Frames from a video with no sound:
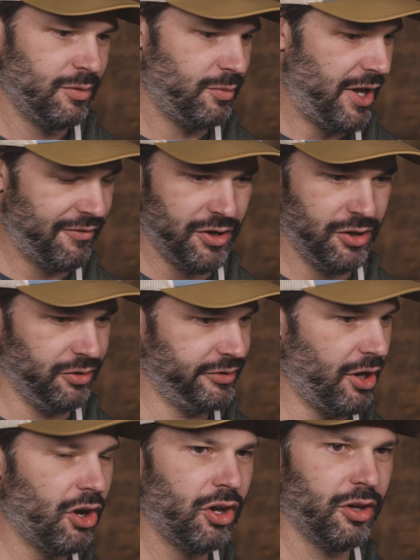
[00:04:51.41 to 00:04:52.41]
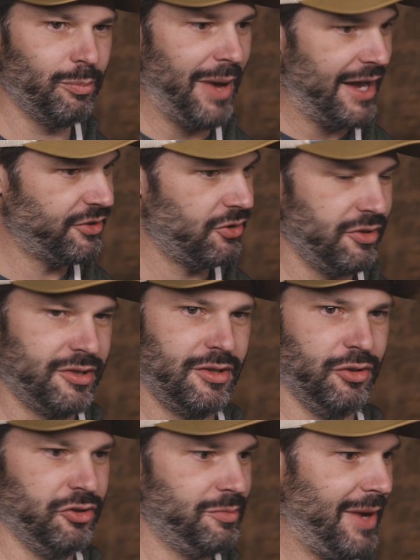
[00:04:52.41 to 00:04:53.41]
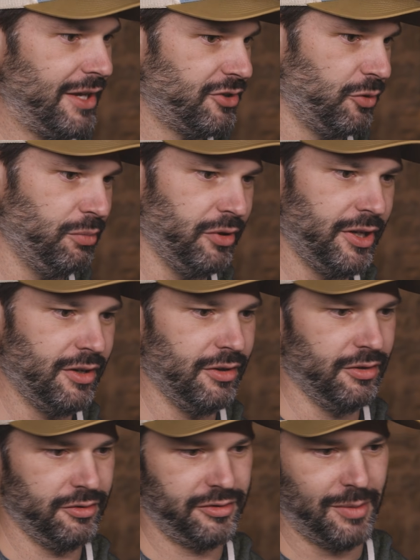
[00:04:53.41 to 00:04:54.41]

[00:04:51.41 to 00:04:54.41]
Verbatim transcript: Heaven Hills, all master distillers, master blenders,